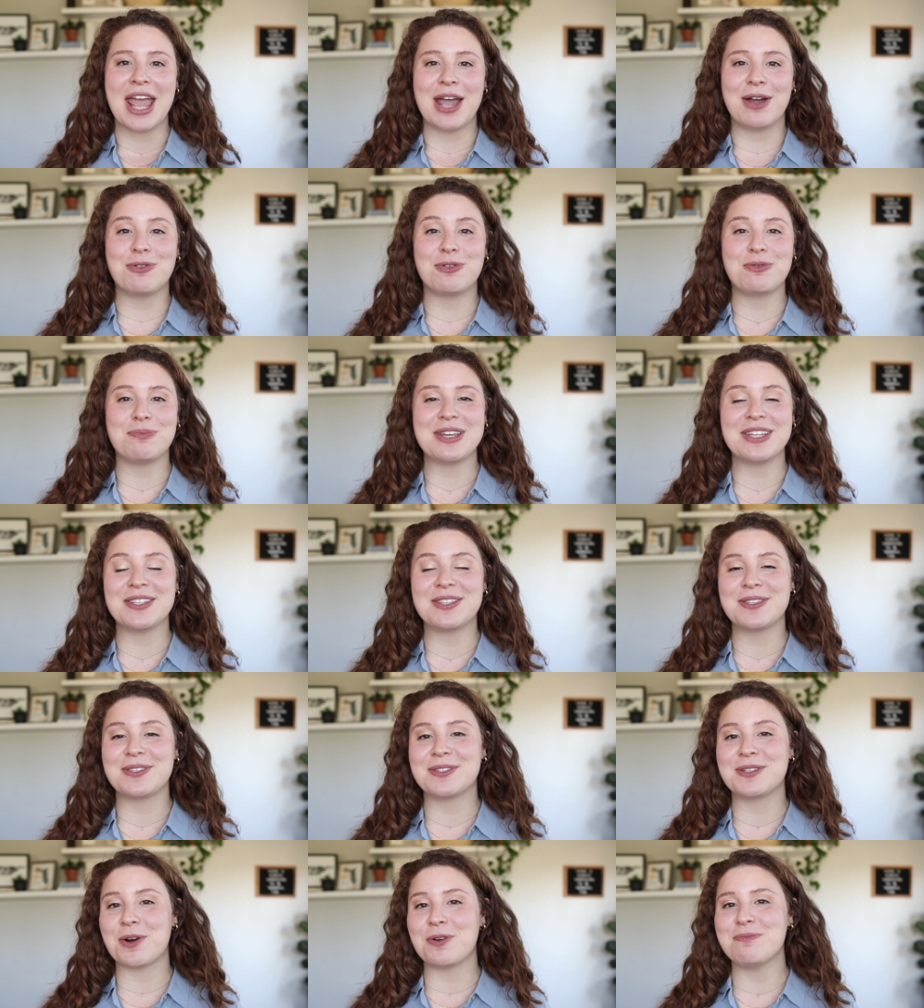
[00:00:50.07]
It would mean
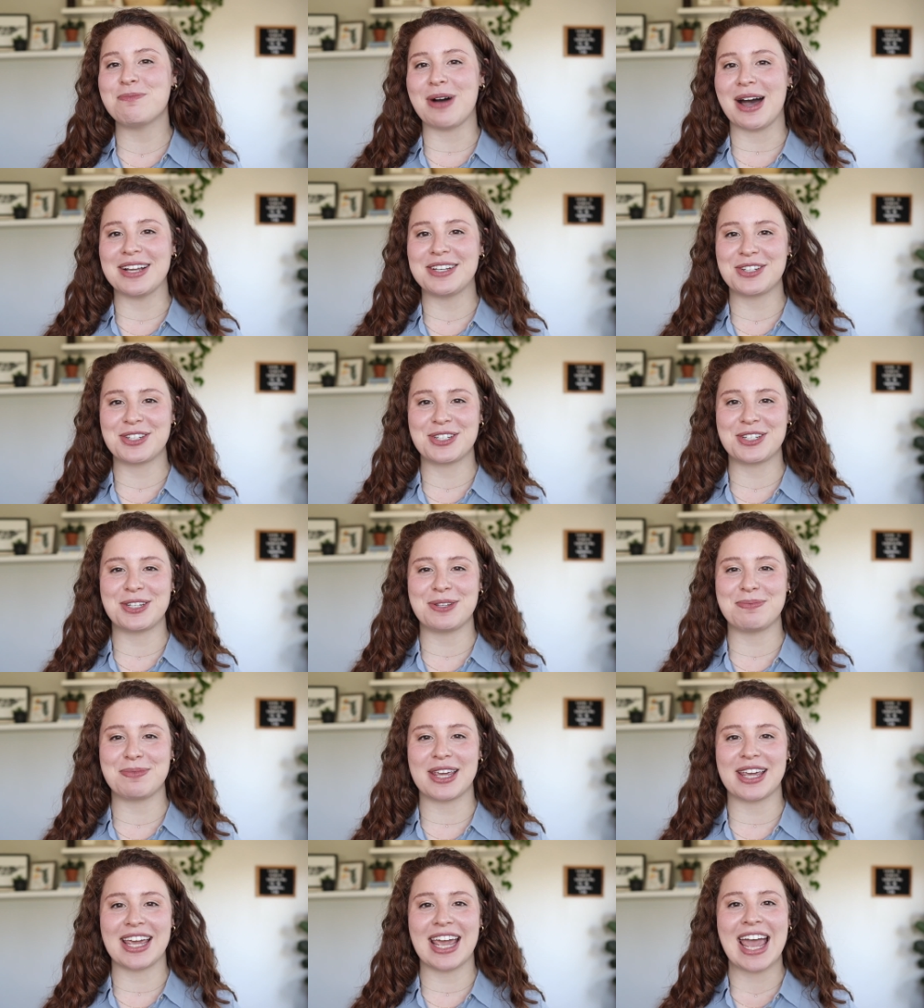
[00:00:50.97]
so much to
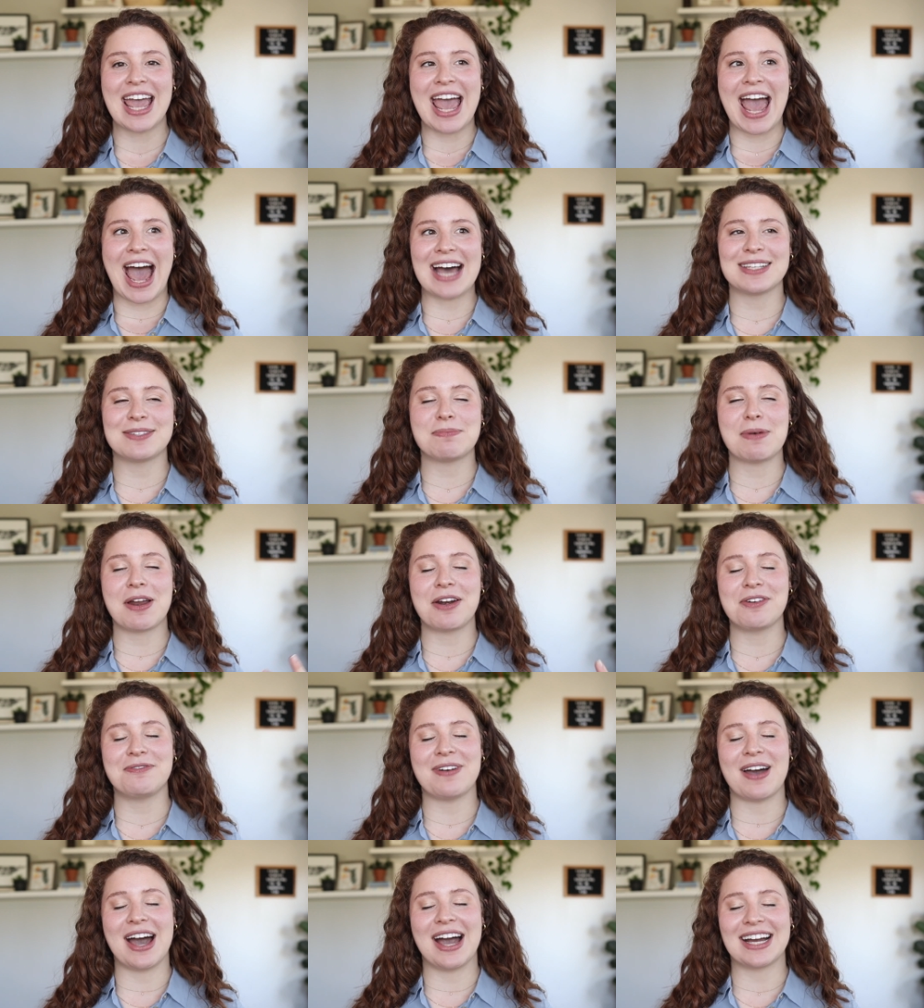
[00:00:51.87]
me. As a matter
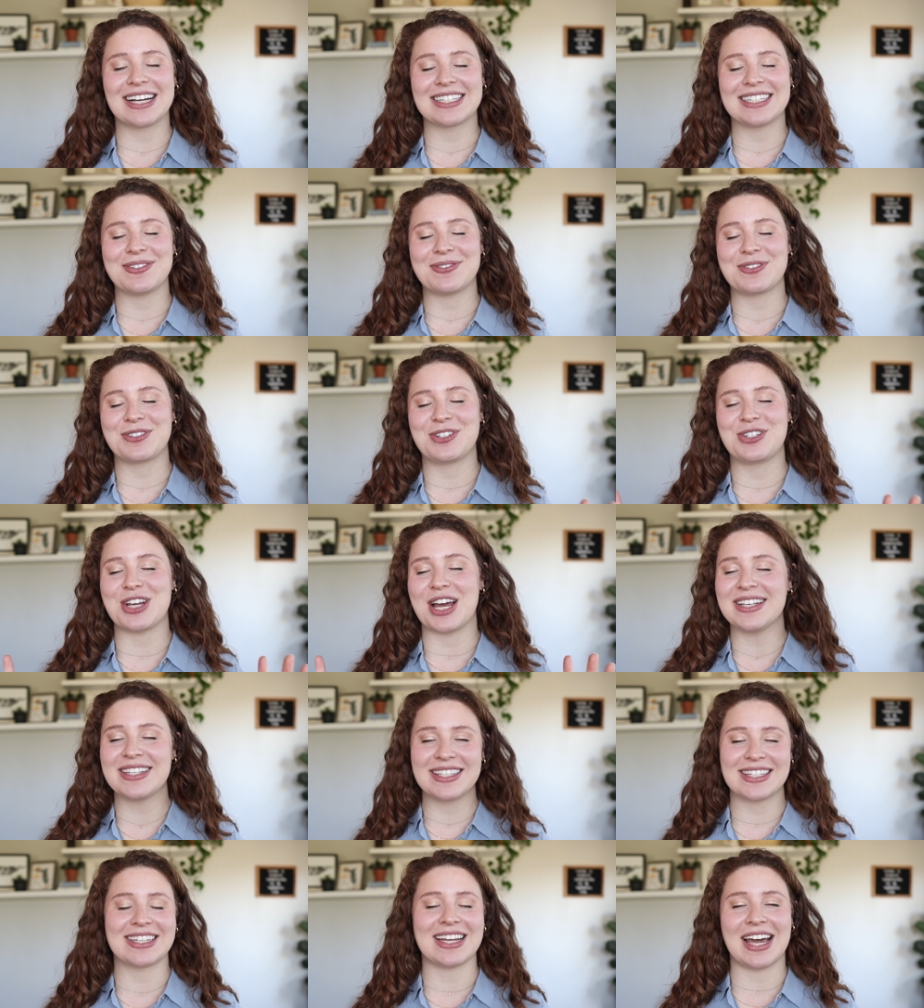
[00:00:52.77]
of fact,
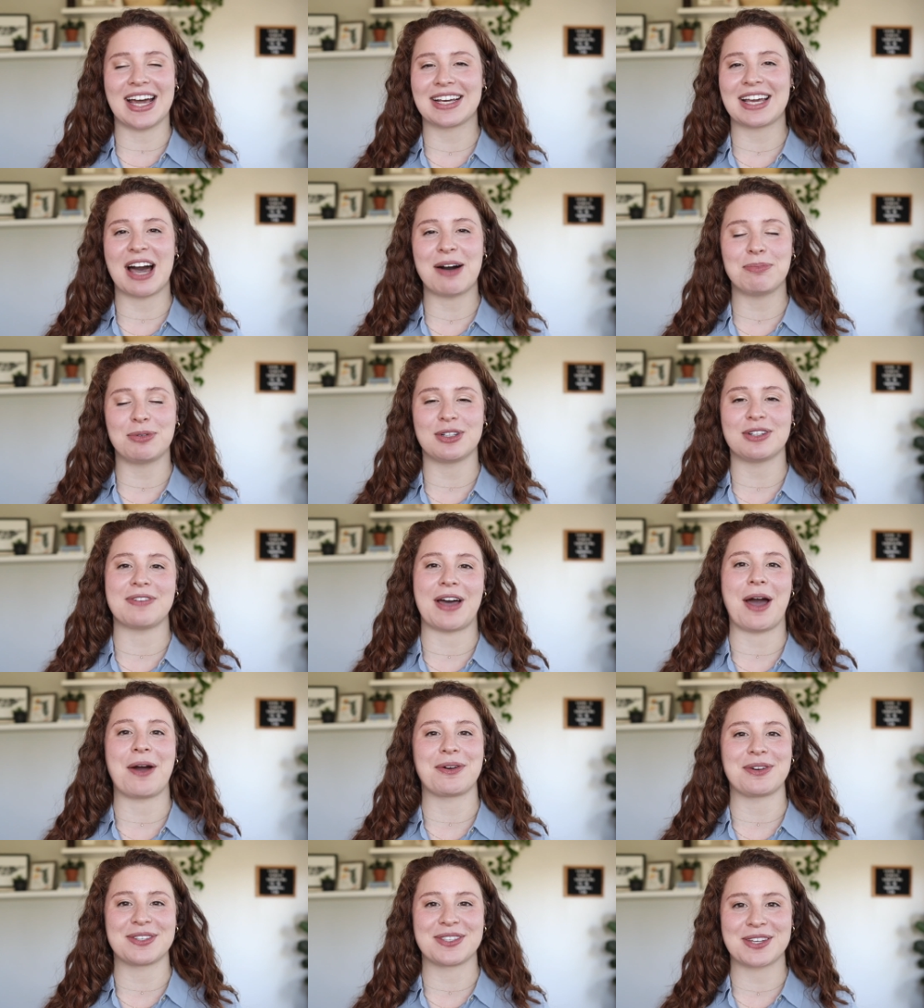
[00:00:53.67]
just a couple of
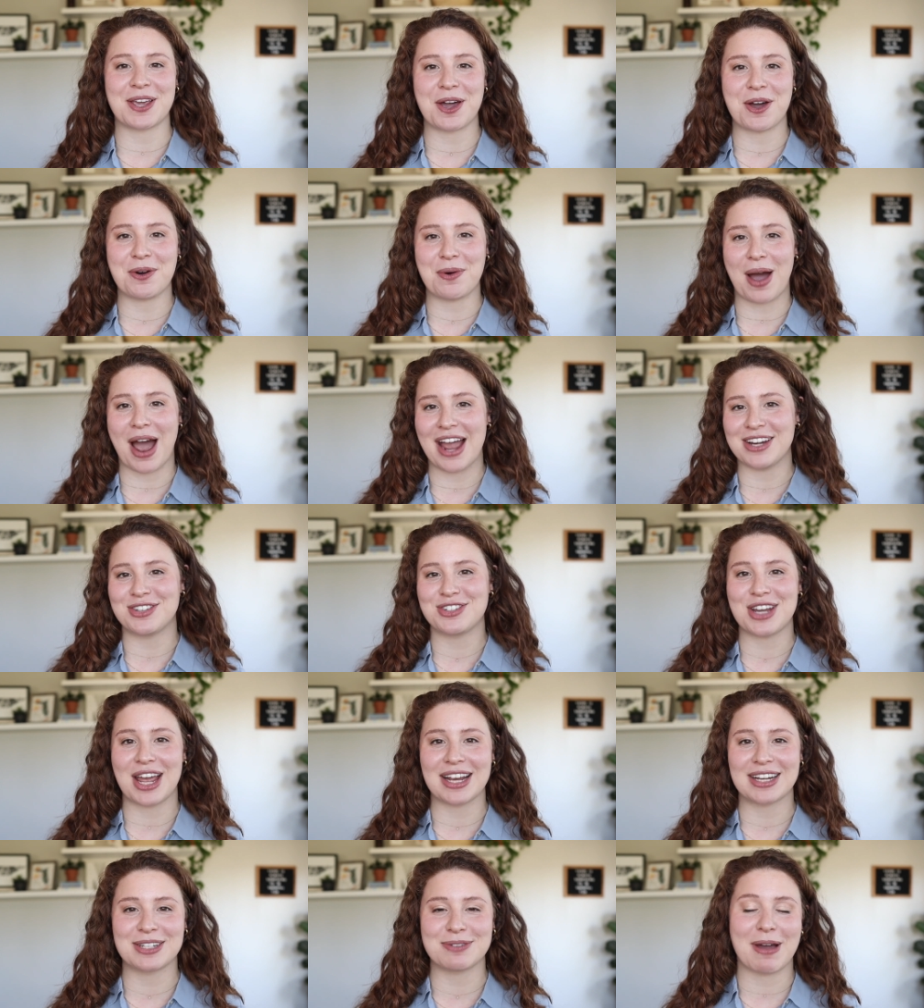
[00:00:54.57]
hours ago, I
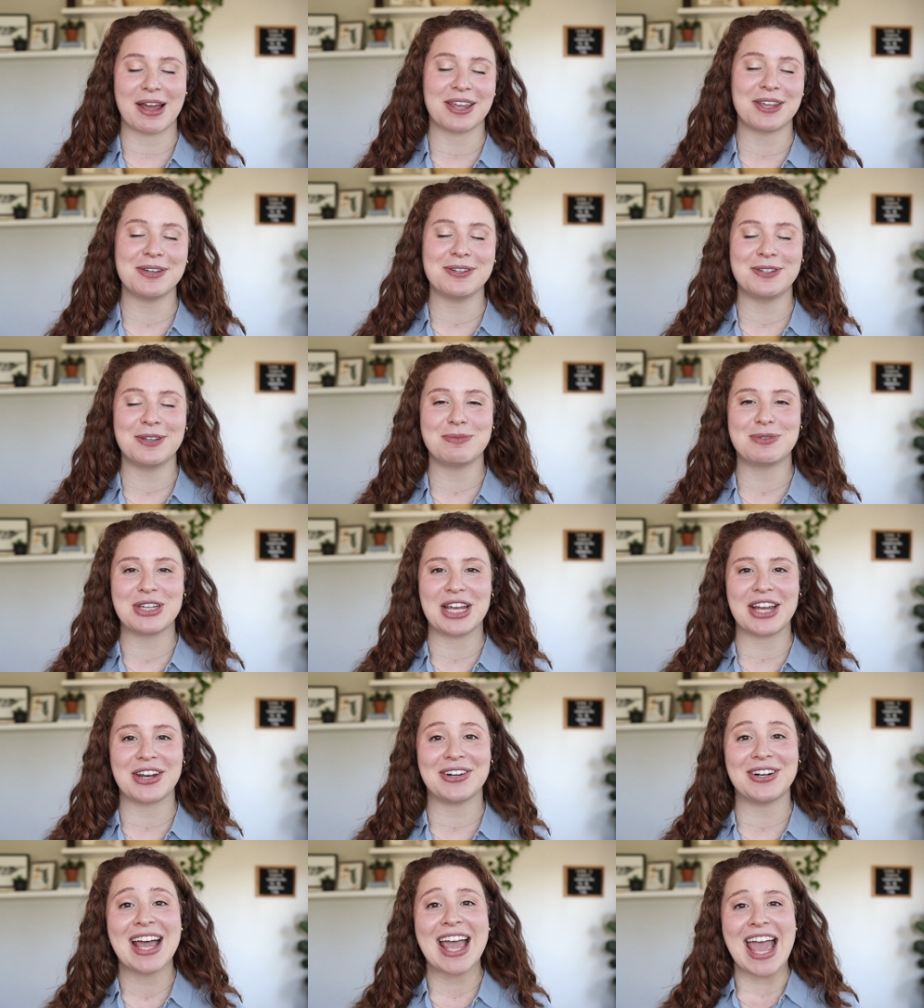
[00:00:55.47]
checked my YouTube
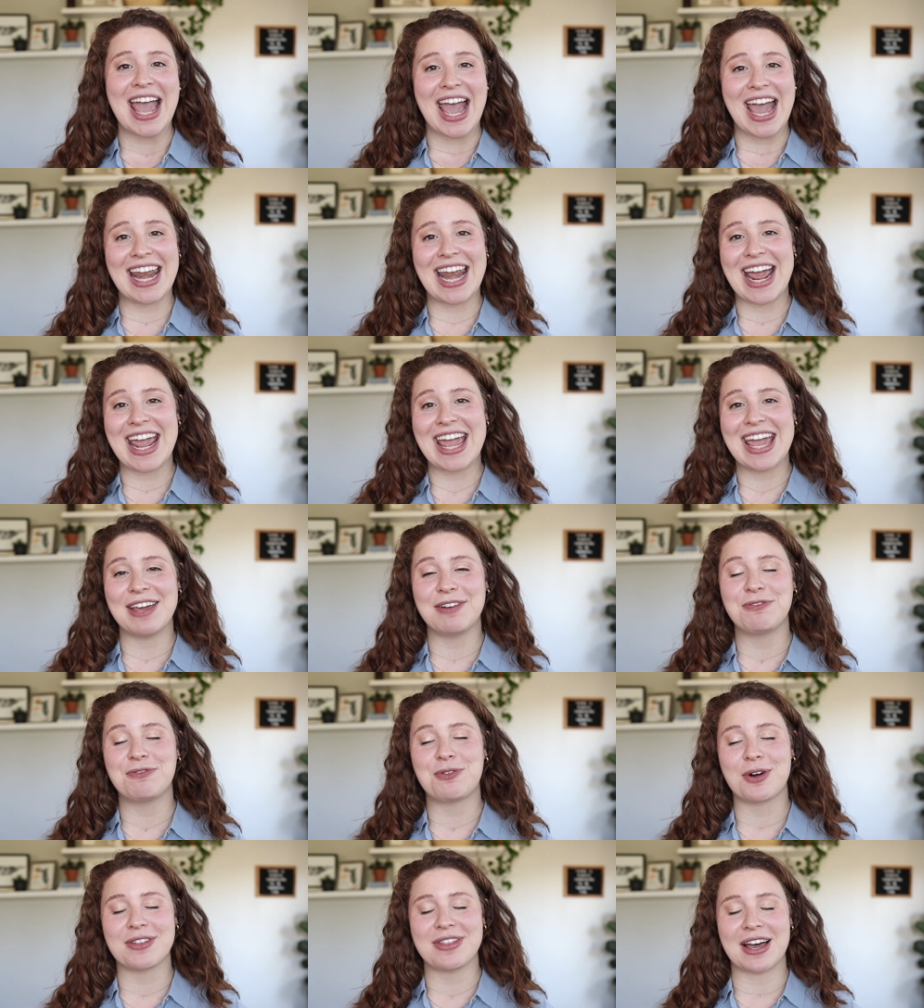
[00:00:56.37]
channel and I
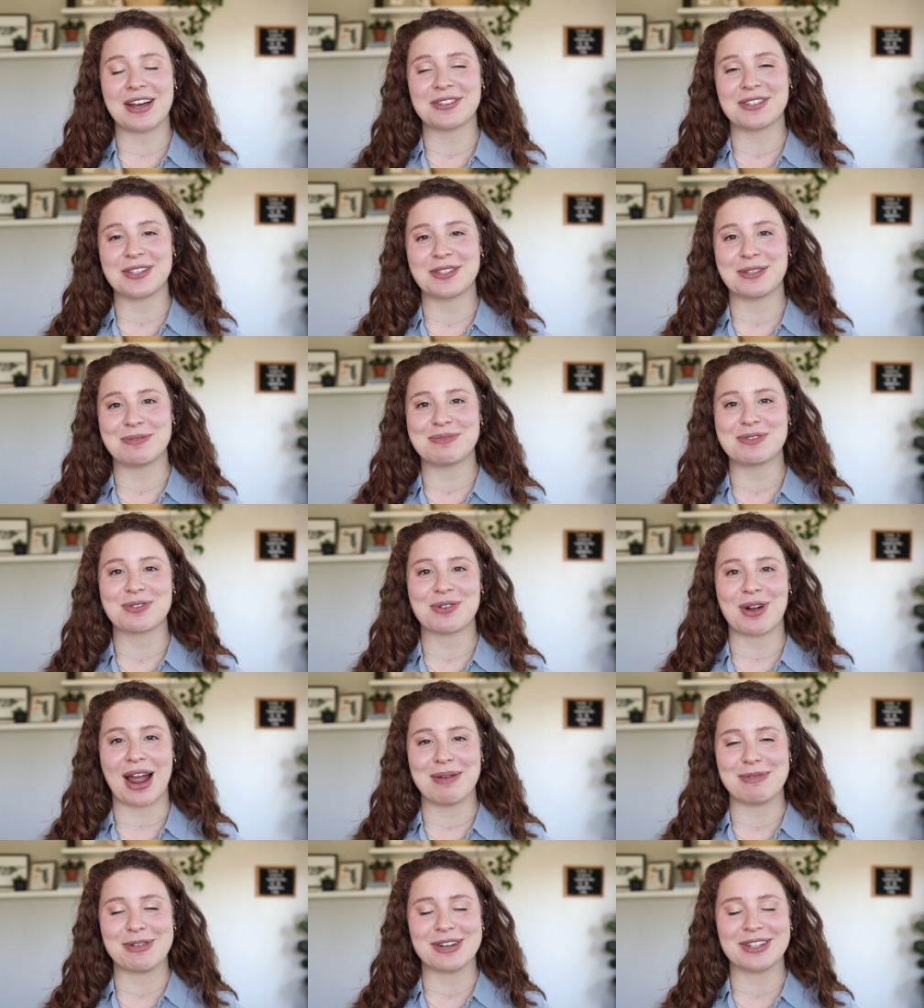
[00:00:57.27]
hit 4,000
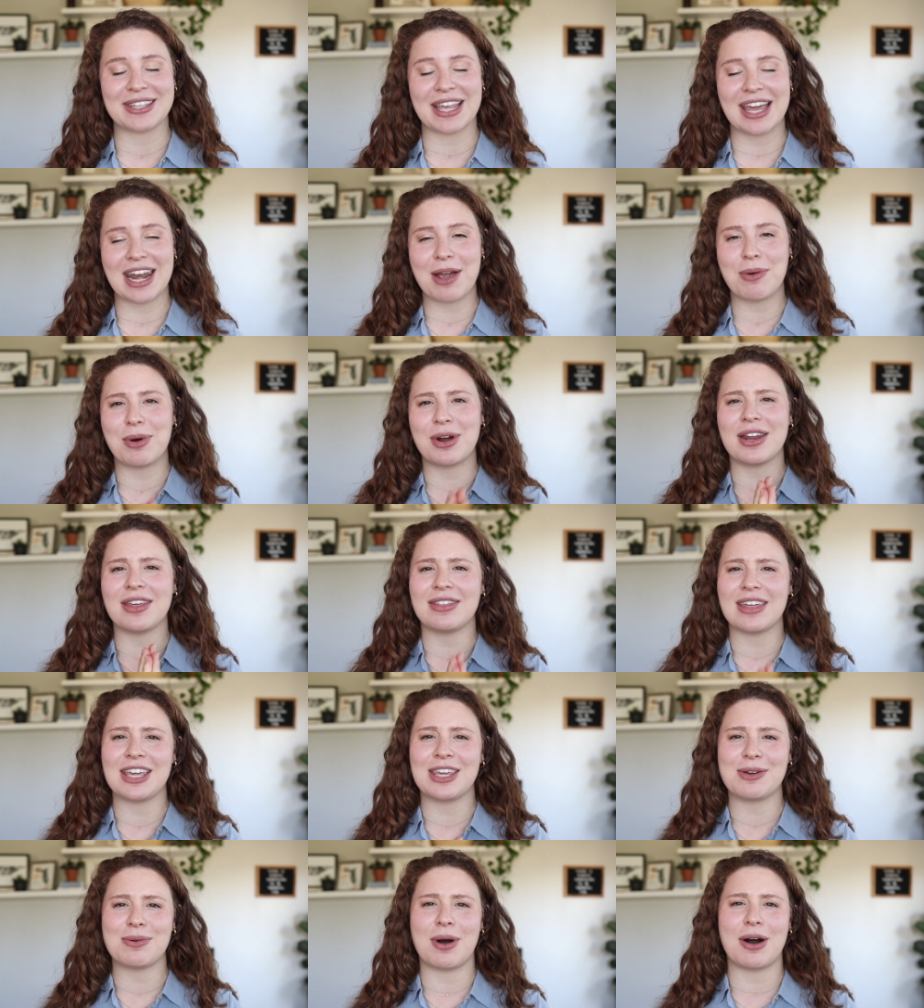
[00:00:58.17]
subscribers and I want to
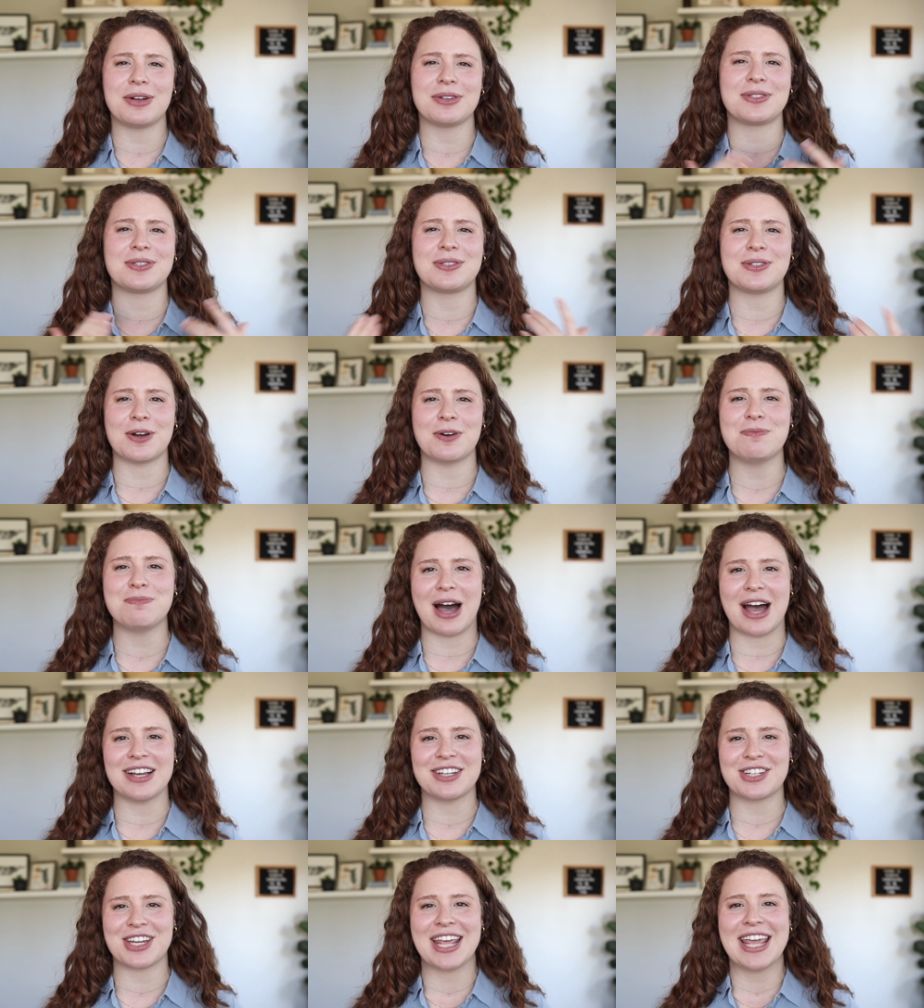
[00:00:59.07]
thank you all so
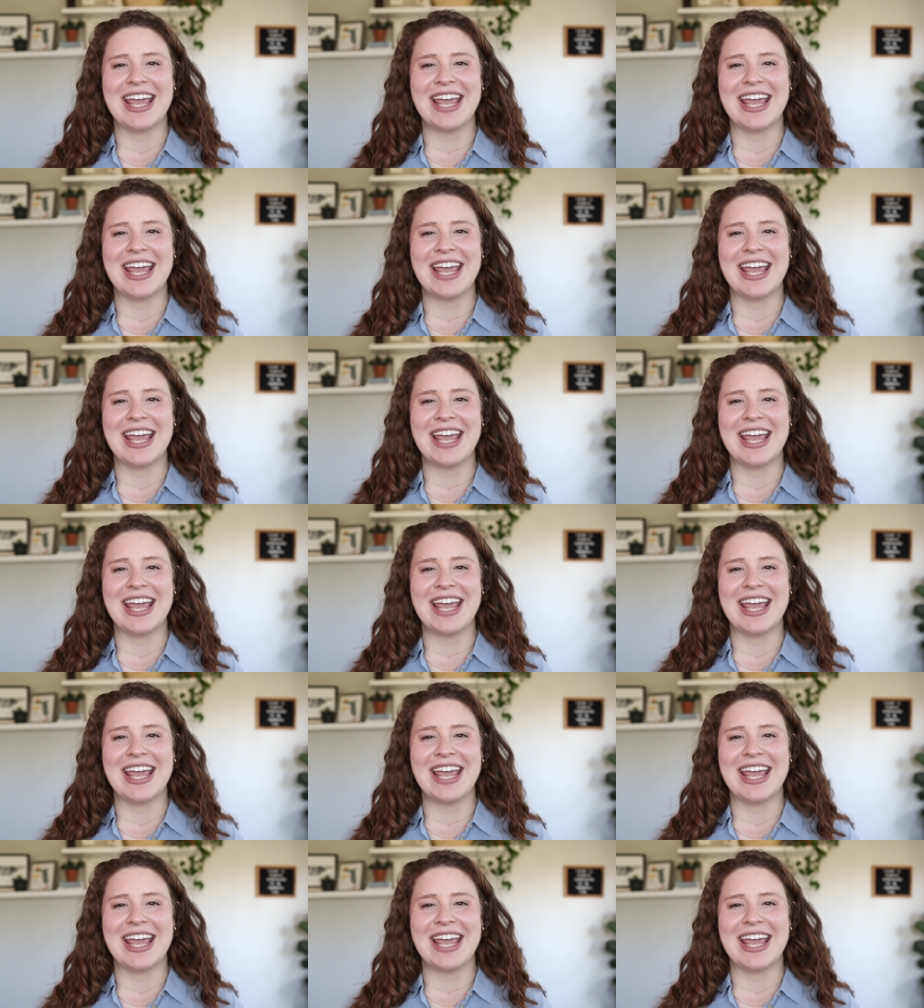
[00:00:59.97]
much.